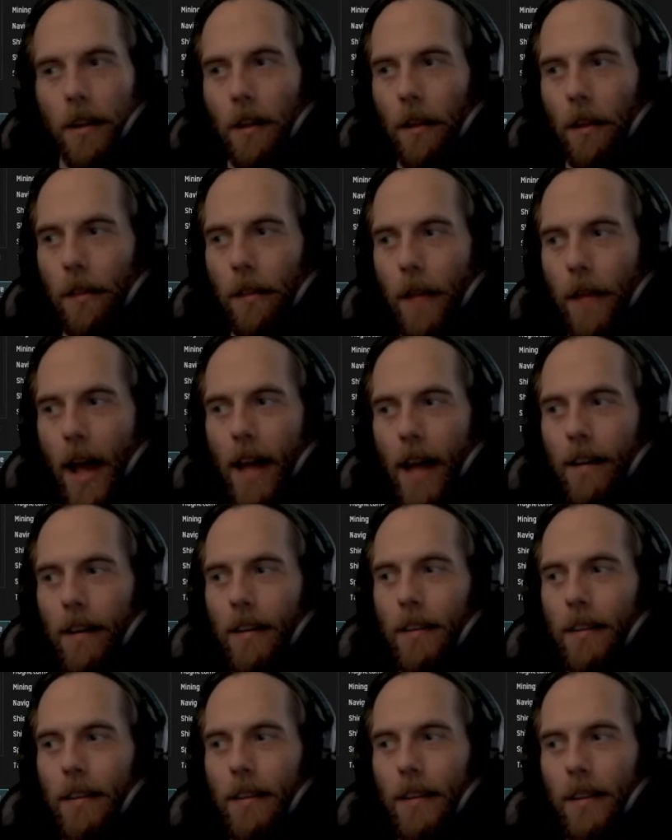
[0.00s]
that
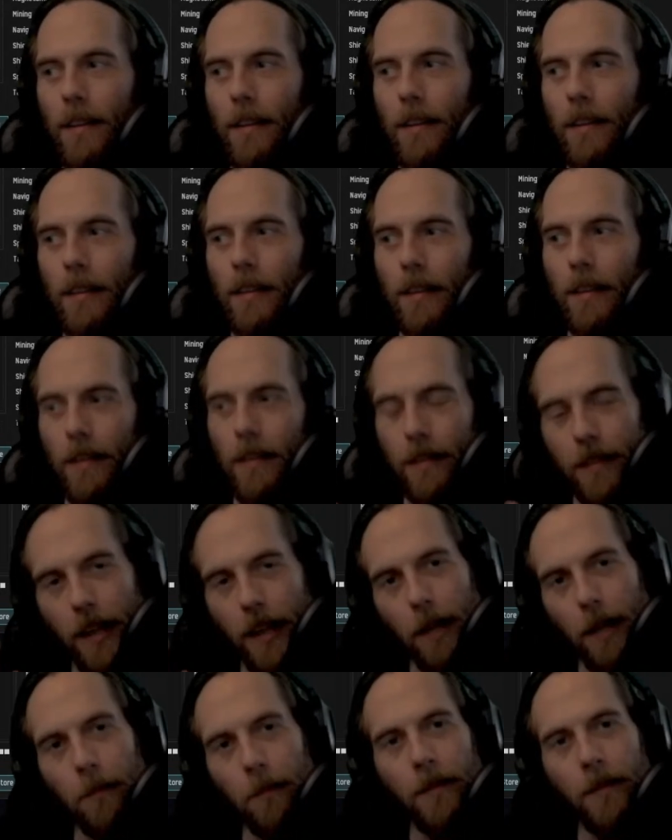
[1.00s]

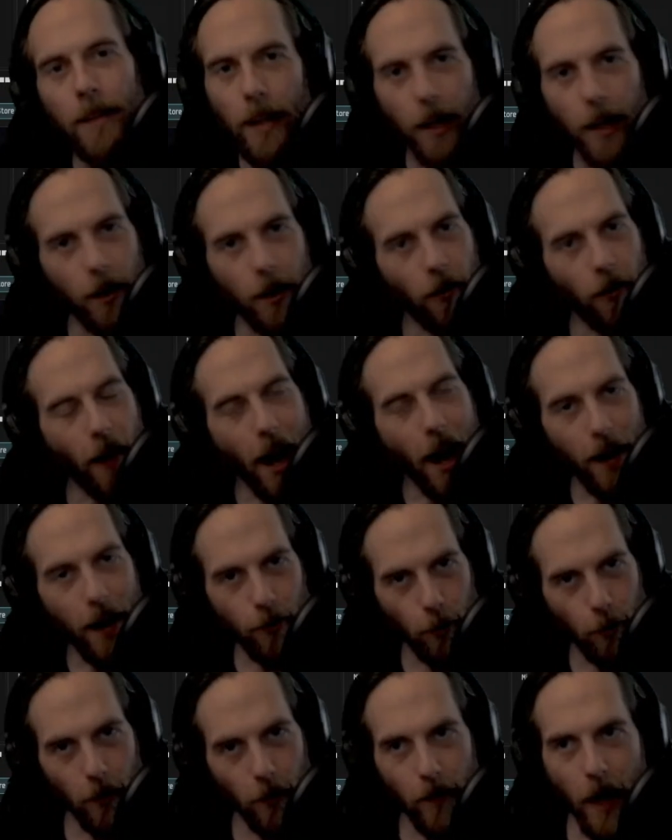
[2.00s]
seem to interact
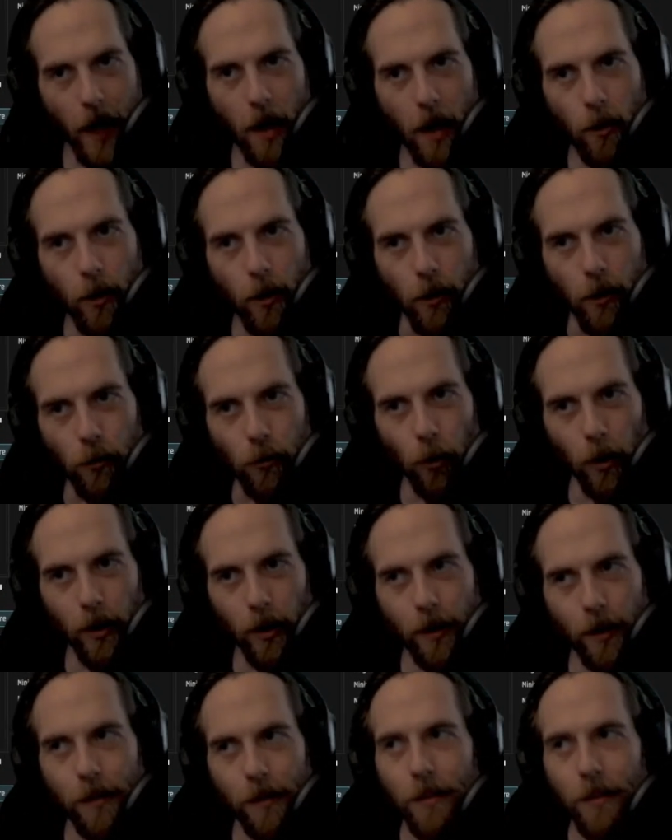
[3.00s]
with nano
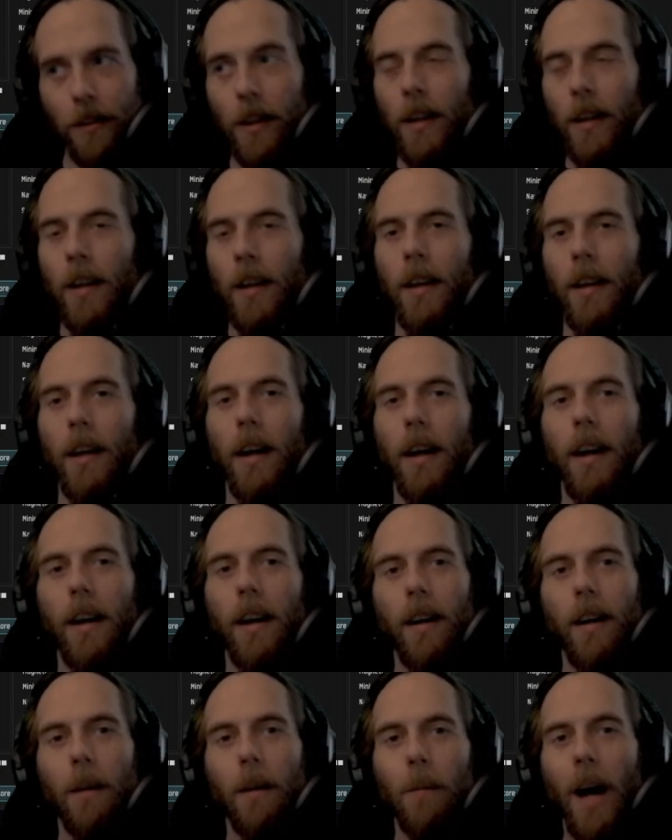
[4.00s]
controllers.
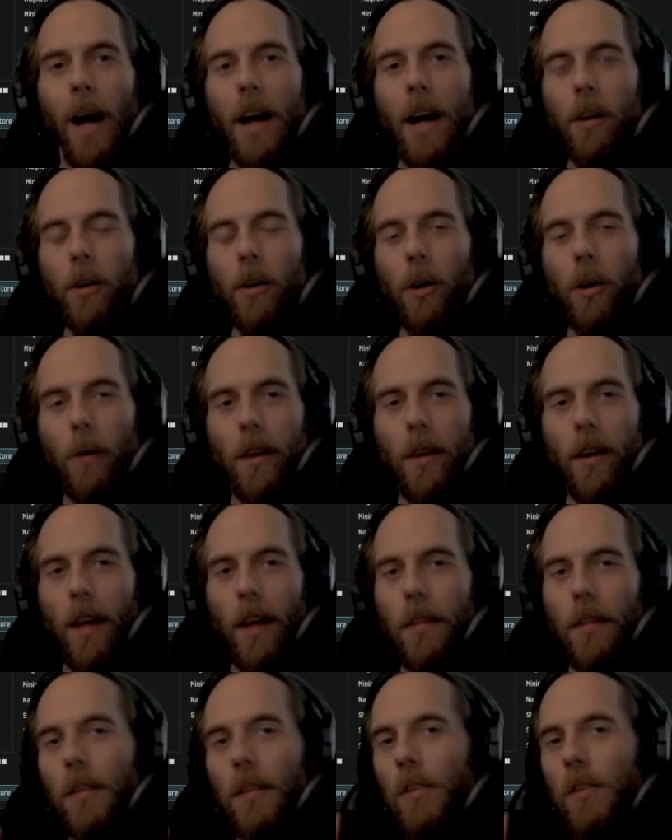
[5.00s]
I don't know whether or not
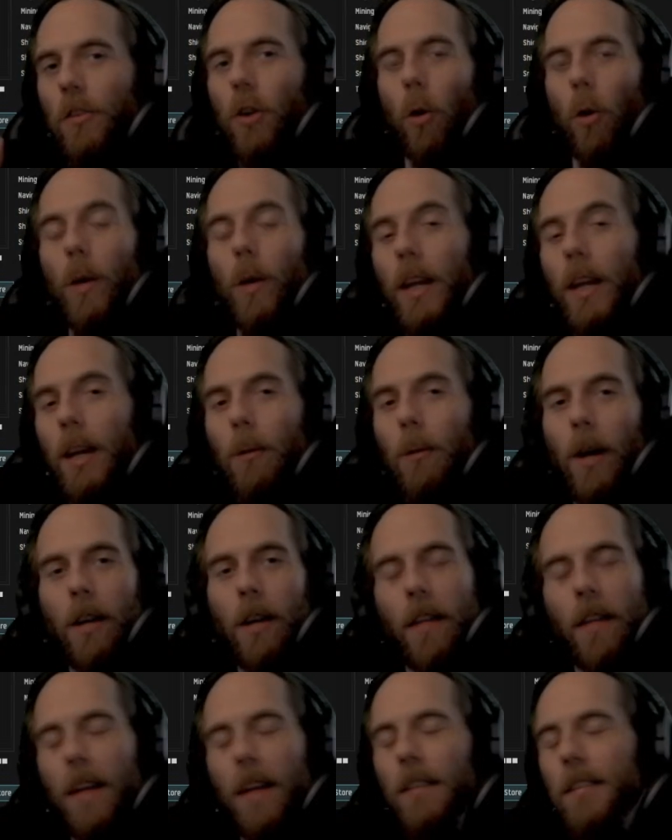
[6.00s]
this is going anywhere.
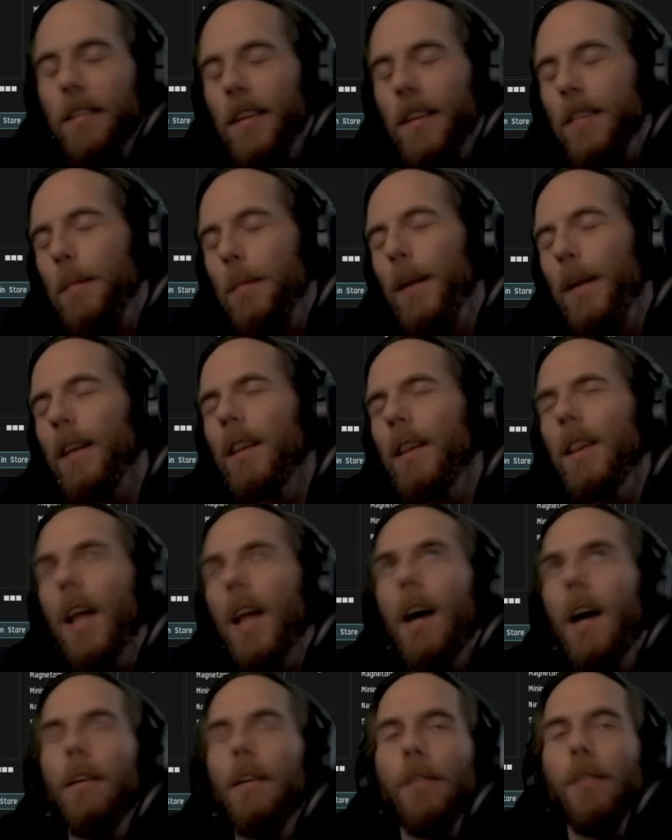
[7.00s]
The CCP
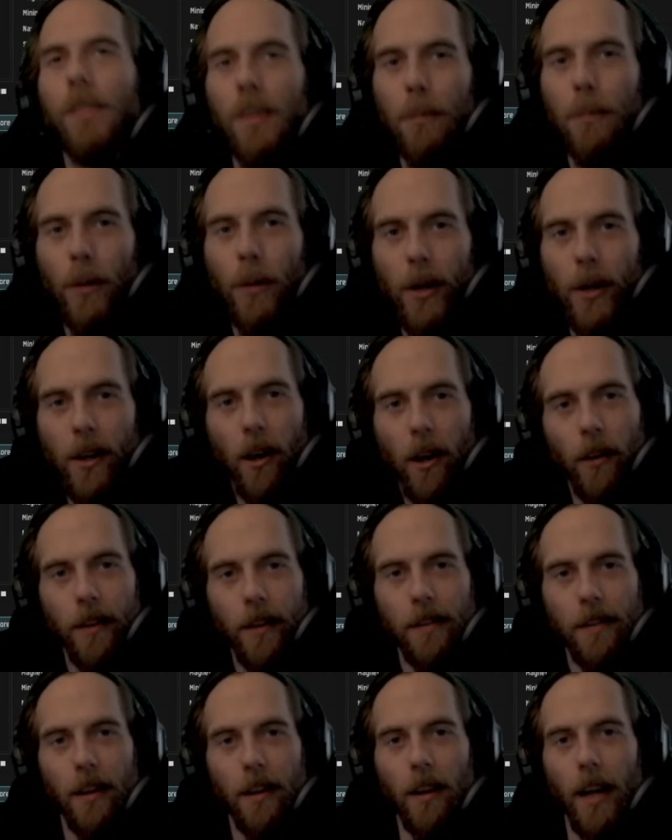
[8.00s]
loves to put in all these
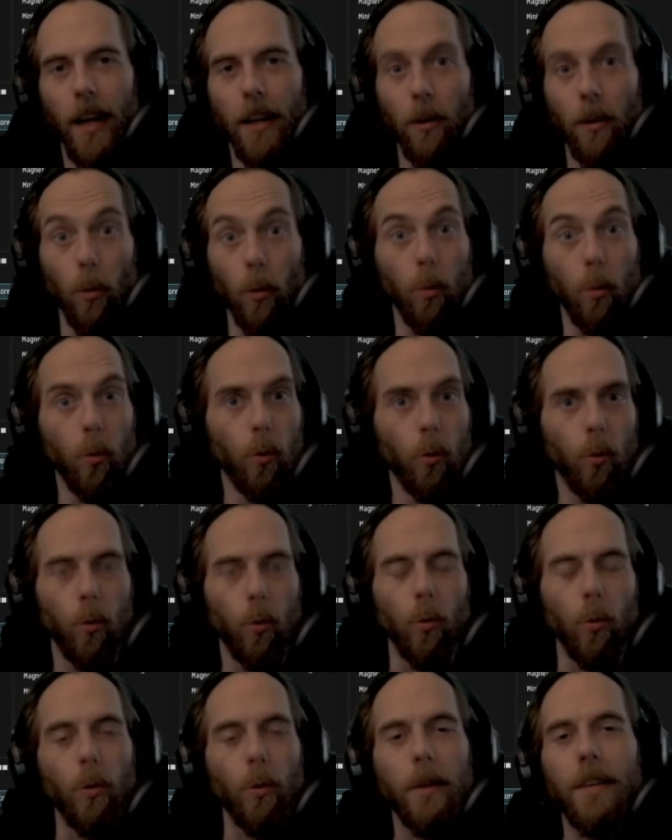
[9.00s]
little like,
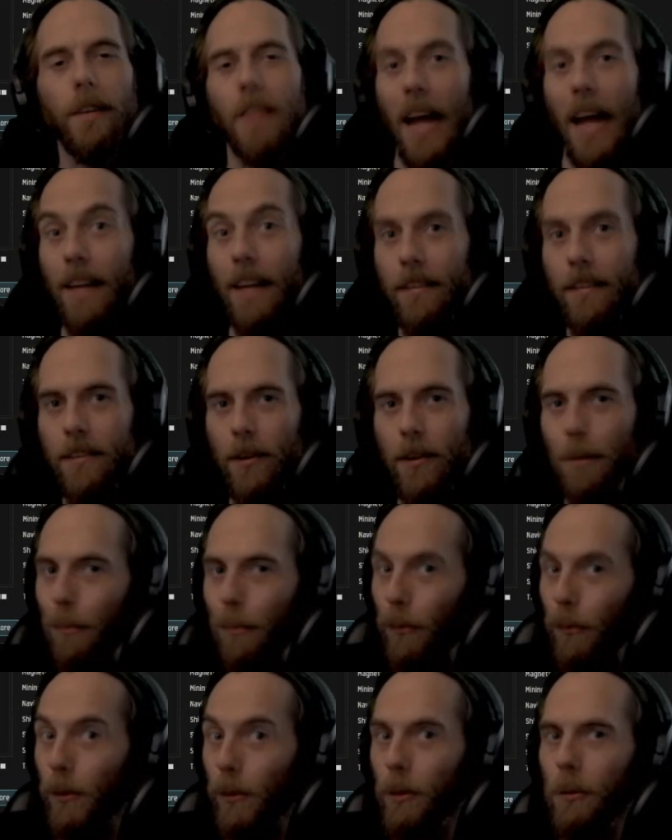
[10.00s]
ooh, disaster
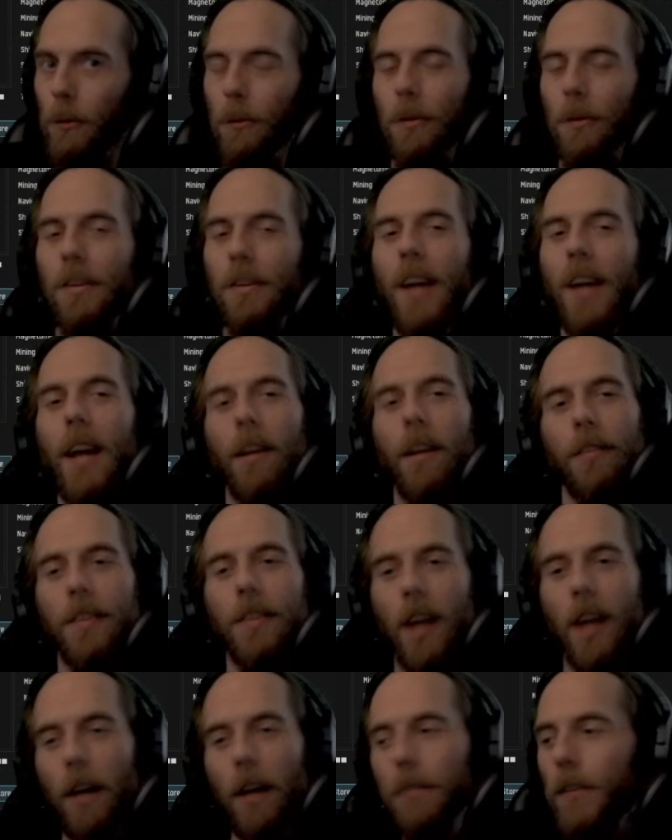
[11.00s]
brews kind of
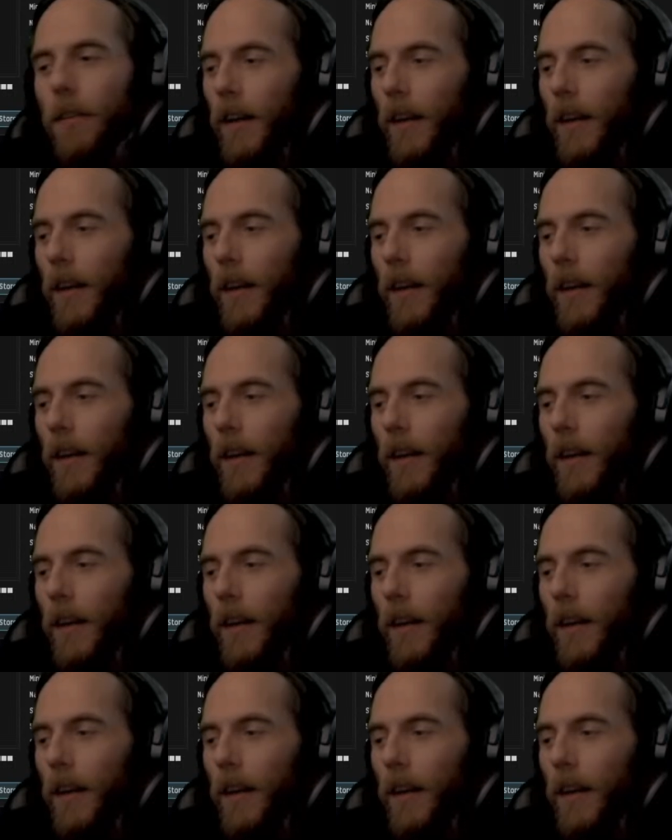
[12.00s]
stuff.